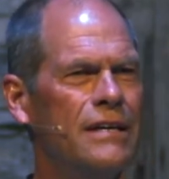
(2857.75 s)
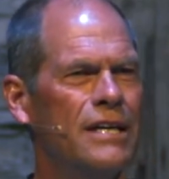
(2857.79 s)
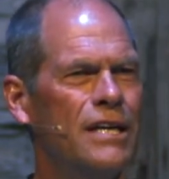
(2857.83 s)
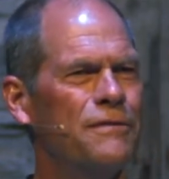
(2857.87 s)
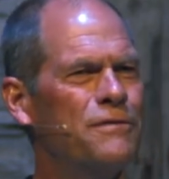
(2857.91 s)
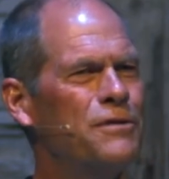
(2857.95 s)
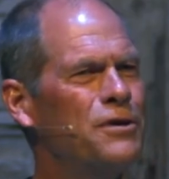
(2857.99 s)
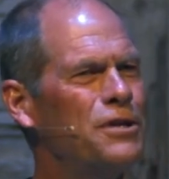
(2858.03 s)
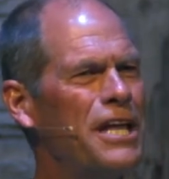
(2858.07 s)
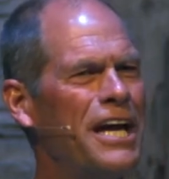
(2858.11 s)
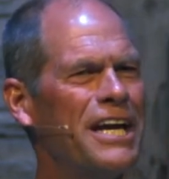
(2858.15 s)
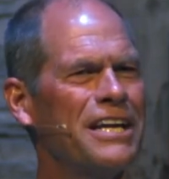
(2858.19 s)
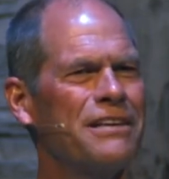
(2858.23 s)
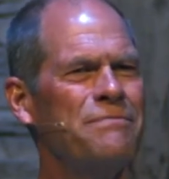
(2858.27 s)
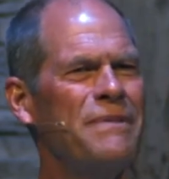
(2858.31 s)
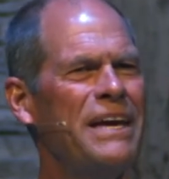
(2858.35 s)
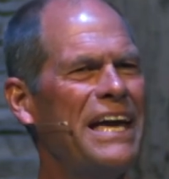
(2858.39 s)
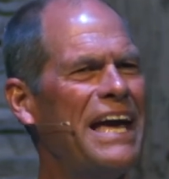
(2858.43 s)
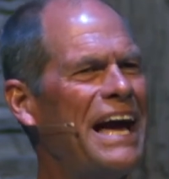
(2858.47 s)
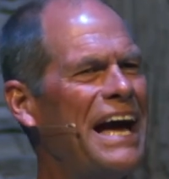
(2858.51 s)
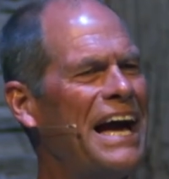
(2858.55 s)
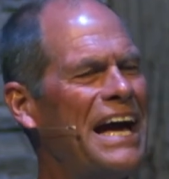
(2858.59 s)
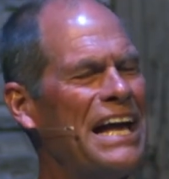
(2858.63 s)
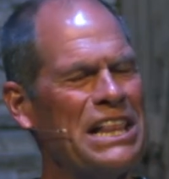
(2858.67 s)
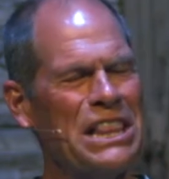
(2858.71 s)
If you're like
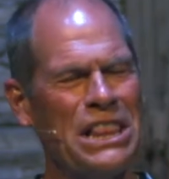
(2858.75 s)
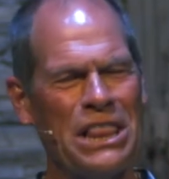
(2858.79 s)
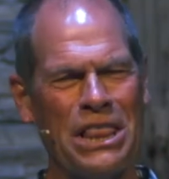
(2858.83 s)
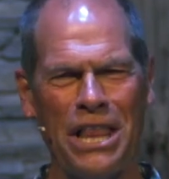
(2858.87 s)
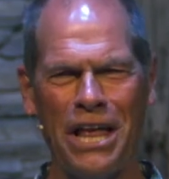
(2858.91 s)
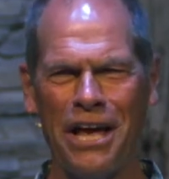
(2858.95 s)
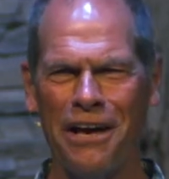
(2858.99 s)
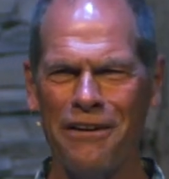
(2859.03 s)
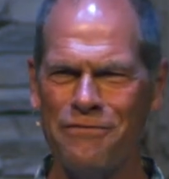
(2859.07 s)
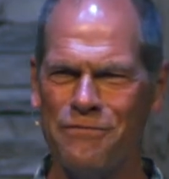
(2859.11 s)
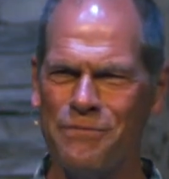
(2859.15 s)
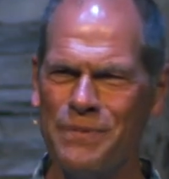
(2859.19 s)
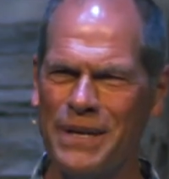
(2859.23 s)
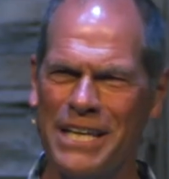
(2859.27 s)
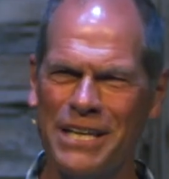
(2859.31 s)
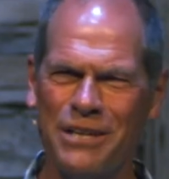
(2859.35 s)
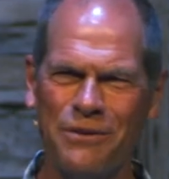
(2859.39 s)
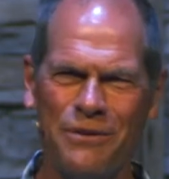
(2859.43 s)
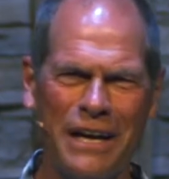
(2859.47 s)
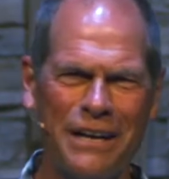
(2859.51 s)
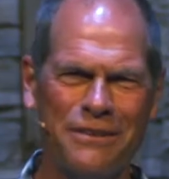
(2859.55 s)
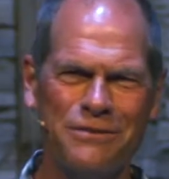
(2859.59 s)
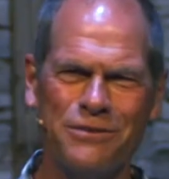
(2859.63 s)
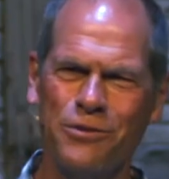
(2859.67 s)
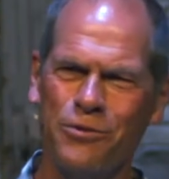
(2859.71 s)
me, I love being
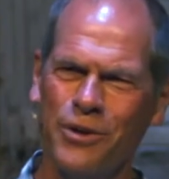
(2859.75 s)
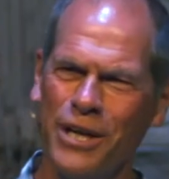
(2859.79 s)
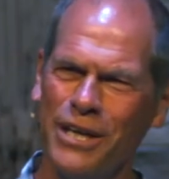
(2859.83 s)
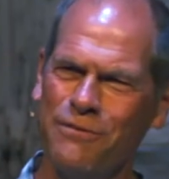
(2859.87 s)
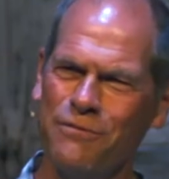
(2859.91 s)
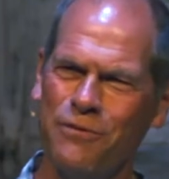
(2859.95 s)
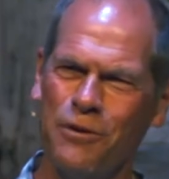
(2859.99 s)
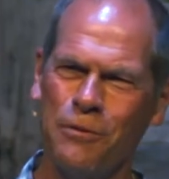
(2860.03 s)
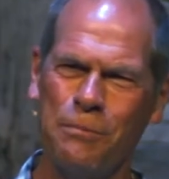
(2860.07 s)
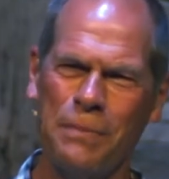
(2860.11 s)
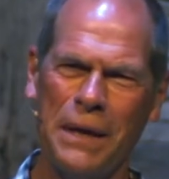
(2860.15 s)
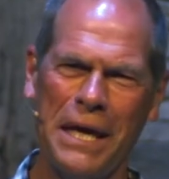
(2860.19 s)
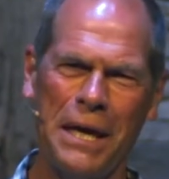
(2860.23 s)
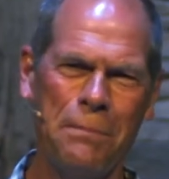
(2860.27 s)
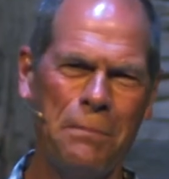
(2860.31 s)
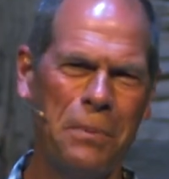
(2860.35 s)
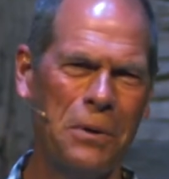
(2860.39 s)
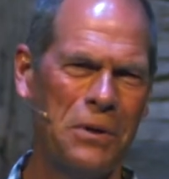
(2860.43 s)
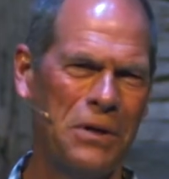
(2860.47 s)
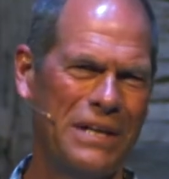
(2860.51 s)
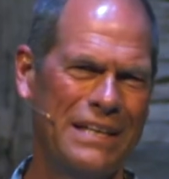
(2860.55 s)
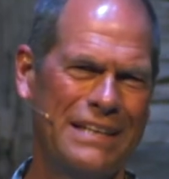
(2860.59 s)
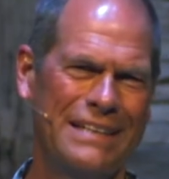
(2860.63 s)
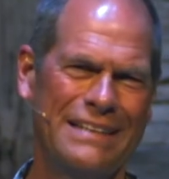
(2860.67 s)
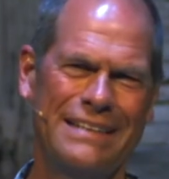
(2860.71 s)
around grateful
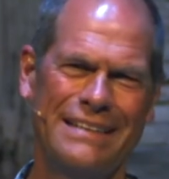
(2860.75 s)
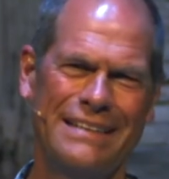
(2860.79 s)
people.